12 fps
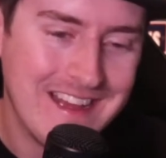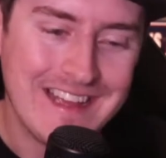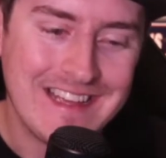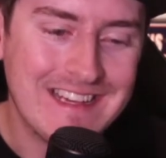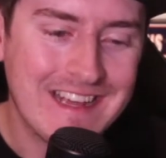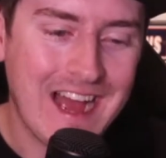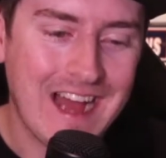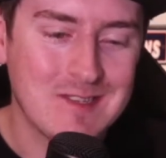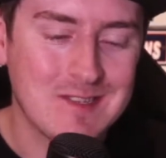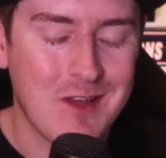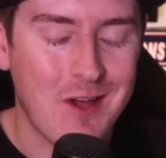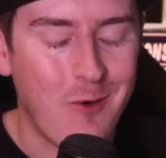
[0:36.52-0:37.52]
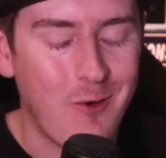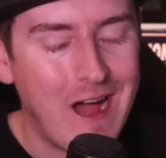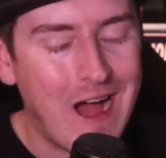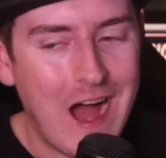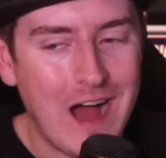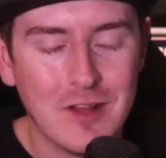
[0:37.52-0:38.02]
you guys know,
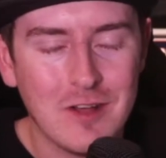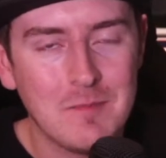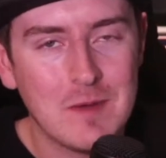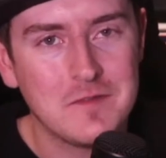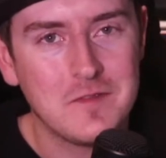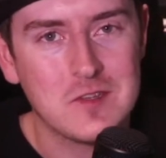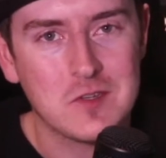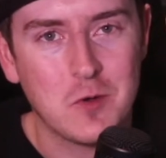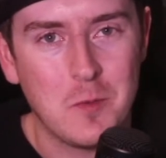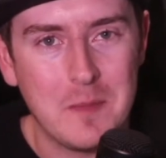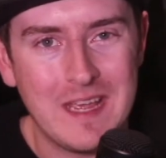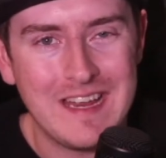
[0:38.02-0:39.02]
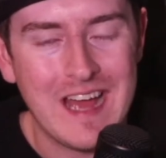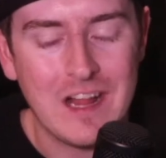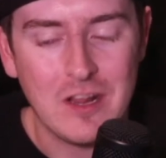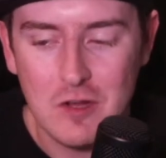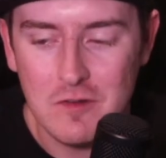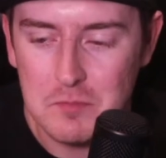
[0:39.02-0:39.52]
I love my physical media. I
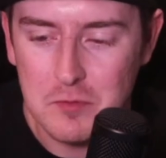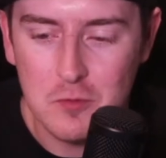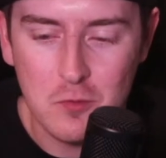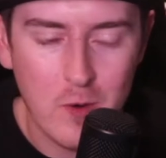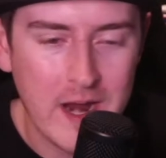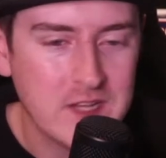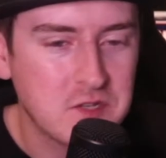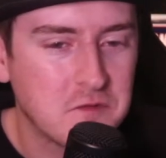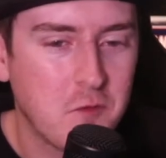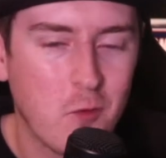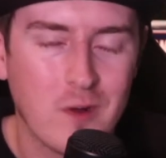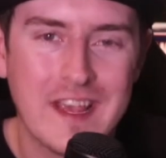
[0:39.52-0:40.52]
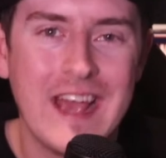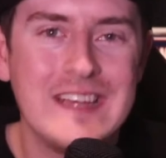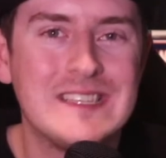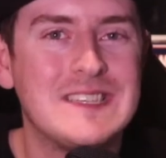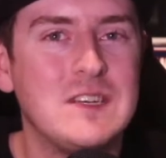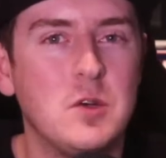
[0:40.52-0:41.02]
love Blu-rays, 4K,
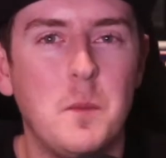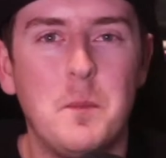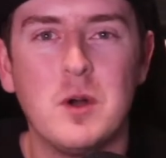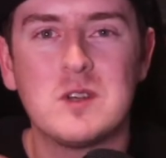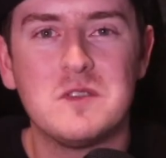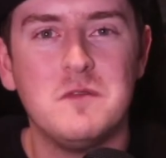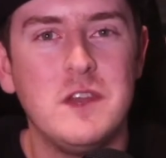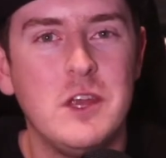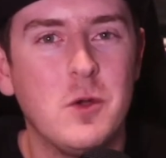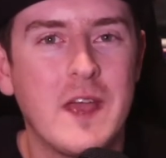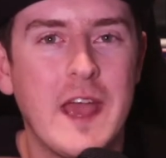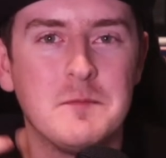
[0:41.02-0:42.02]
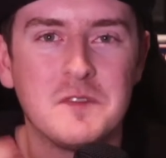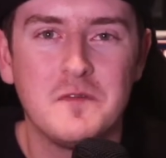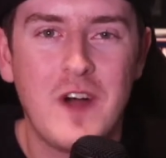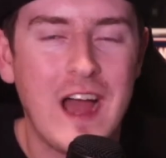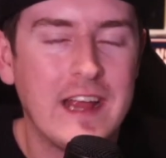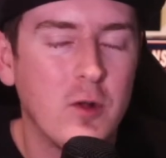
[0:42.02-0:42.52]
steelbooks, video games,
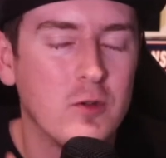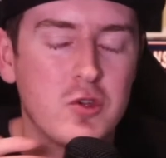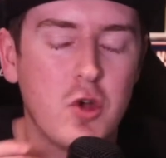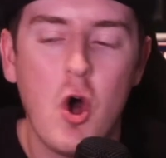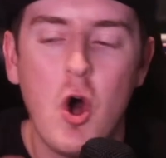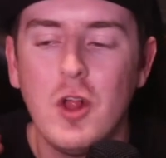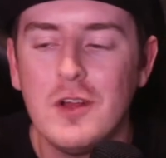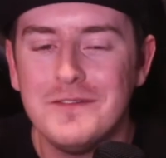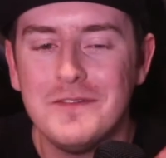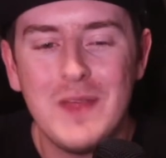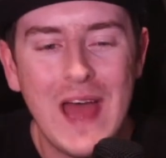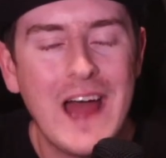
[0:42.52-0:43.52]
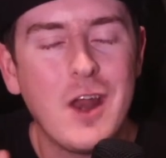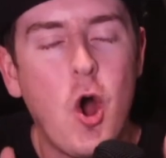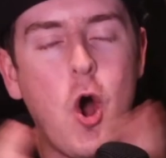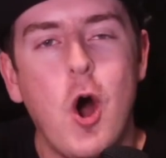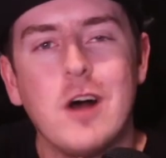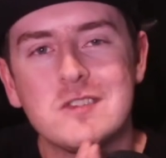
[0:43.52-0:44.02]
vinyls, all of that
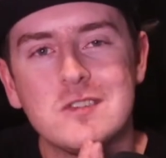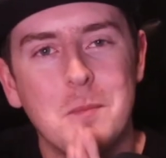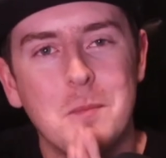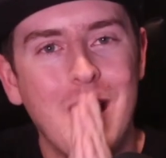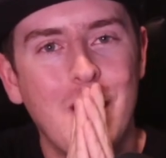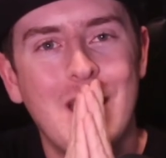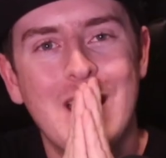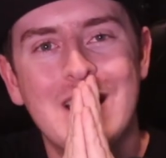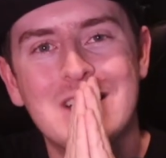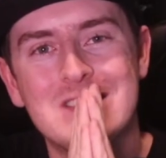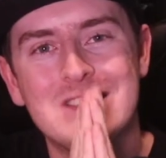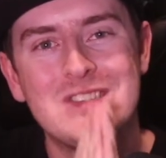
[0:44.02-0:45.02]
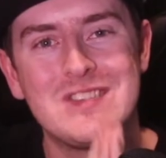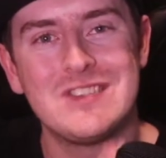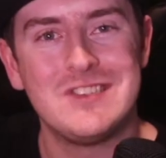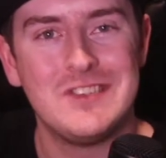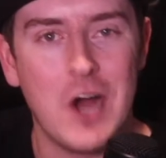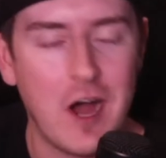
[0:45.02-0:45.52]
awesome
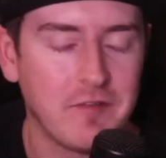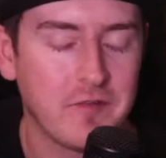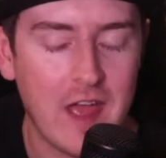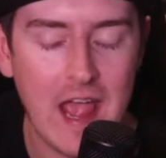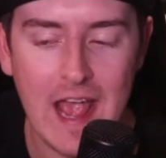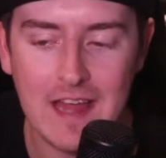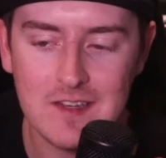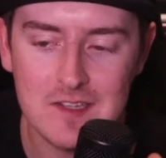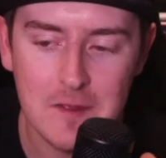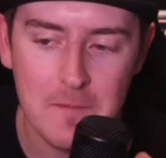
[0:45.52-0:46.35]
stuff. And